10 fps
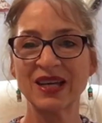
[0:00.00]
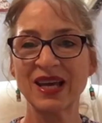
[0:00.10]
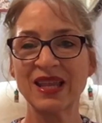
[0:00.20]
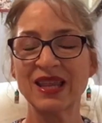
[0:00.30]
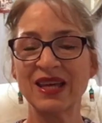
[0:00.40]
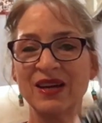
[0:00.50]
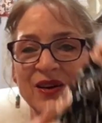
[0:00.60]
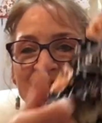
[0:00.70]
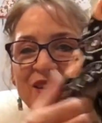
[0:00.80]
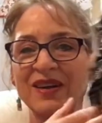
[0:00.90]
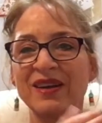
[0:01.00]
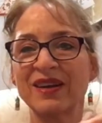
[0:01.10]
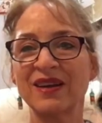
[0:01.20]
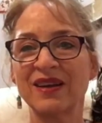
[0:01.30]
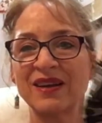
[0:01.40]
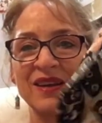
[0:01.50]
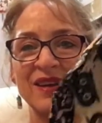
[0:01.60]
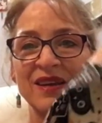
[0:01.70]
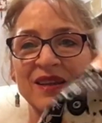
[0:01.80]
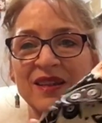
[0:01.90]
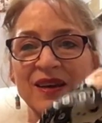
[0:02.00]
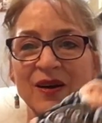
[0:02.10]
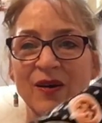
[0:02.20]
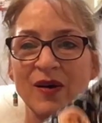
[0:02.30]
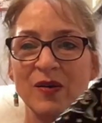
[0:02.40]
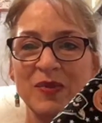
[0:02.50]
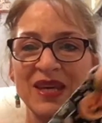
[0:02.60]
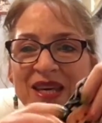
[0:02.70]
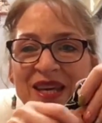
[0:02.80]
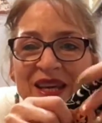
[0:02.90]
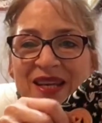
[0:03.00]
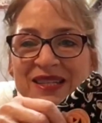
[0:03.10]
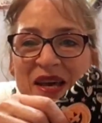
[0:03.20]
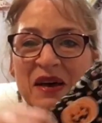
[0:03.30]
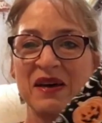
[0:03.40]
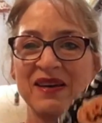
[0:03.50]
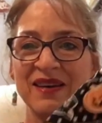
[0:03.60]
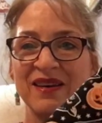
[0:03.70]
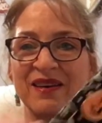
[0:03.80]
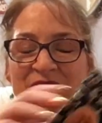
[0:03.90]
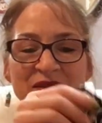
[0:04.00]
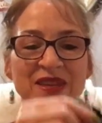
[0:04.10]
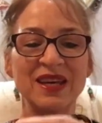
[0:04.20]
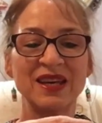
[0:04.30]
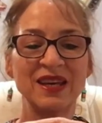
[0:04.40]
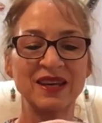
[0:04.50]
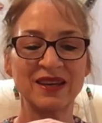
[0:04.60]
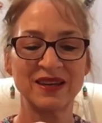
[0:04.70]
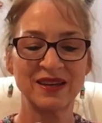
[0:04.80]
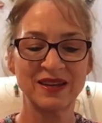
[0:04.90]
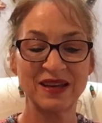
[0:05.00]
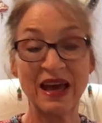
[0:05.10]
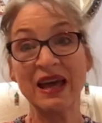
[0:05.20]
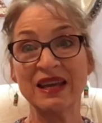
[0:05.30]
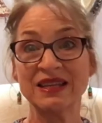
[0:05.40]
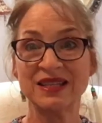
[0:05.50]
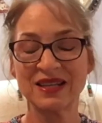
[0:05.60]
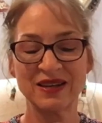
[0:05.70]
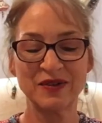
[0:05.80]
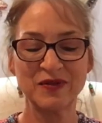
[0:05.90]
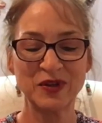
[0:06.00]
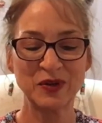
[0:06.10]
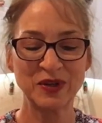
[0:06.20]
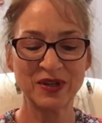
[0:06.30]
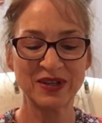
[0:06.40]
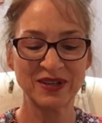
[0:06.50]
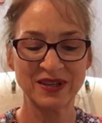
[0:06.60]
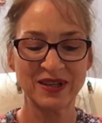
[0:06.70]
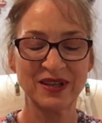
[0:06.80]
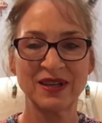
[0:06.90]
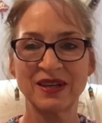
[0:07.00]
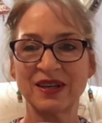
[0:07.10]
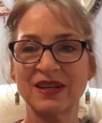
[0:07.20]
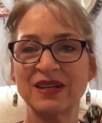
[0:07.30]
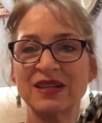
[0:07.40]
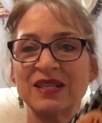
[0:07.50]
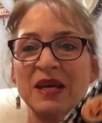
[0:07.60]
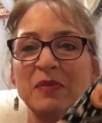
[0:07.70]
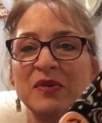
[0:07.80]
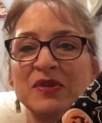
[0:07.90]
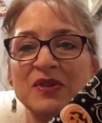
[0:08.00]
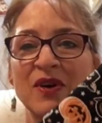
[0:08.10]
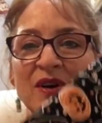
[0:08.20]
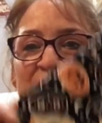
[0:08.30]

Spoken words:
And there are the beginnings of the end of your table scarf.